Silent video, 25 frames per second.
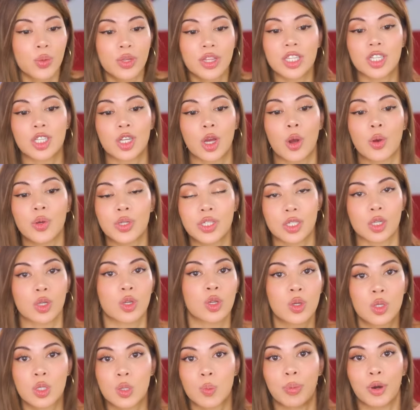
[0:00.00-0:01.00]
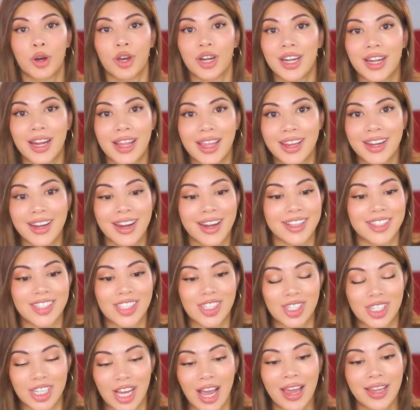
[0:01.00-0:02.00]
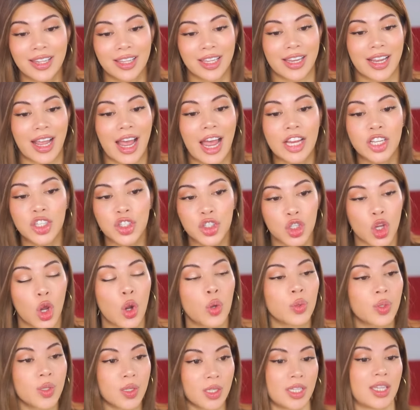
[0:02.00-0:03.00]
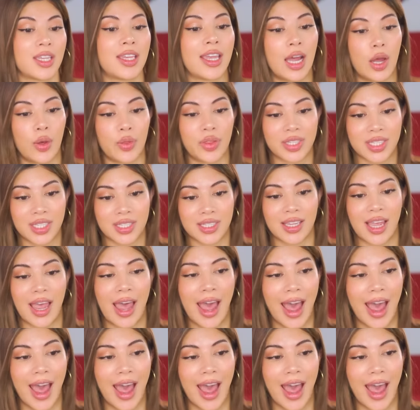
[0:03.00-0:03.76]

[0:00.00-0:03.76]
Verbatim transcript: with a toaster, you just put it in and it's done. Like, I don't see how this is a